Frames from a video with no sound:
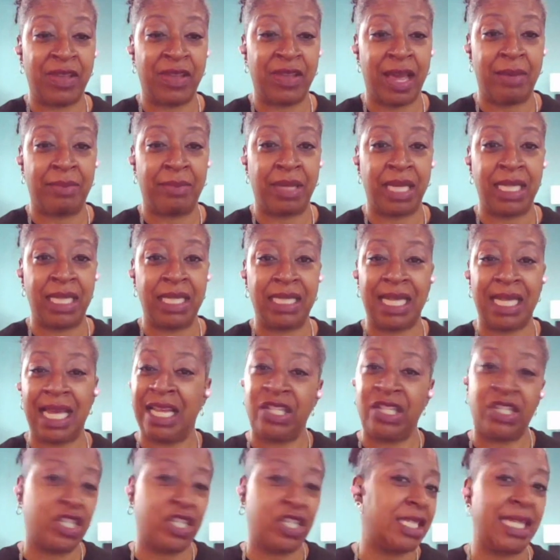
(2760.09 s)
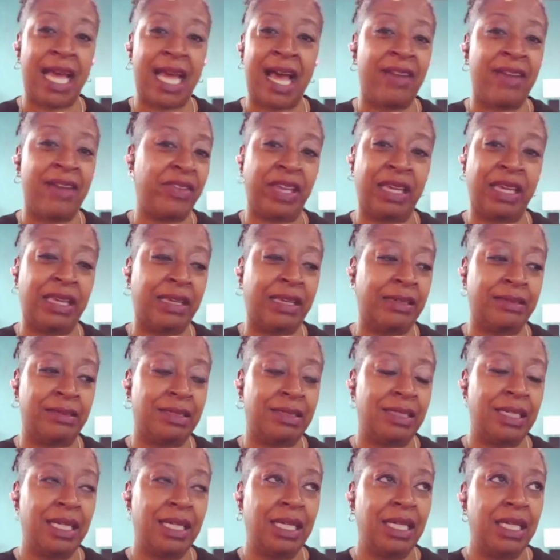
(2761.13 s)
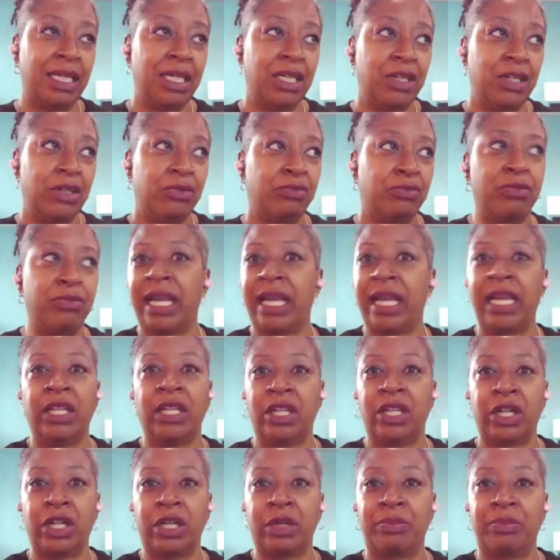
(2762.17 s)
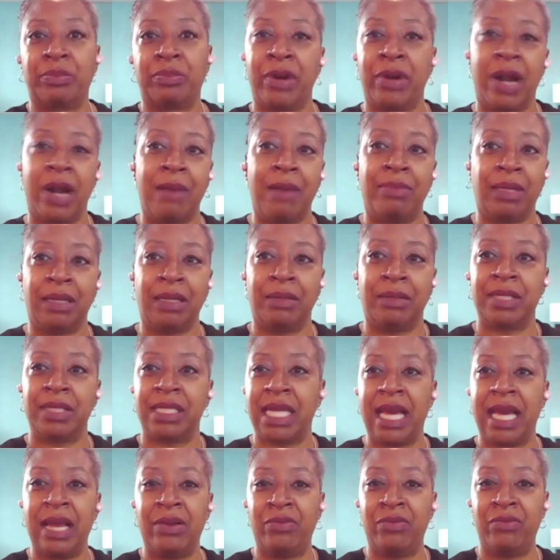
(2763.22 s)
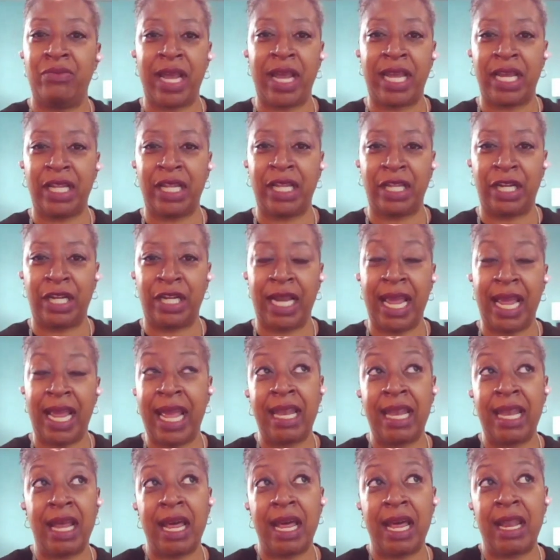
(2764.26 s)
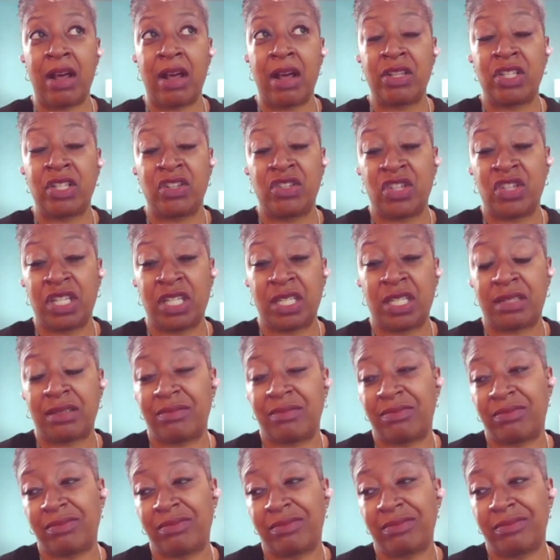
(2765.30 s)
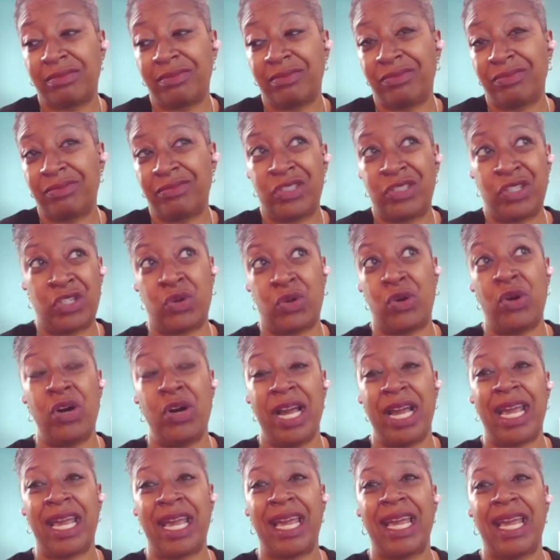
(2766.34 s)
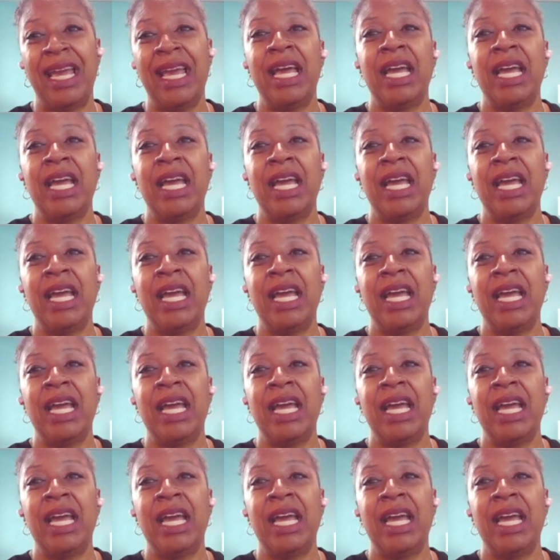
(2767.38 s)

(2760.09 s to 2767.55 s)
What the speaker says: families, and just having regular problems and also just joy.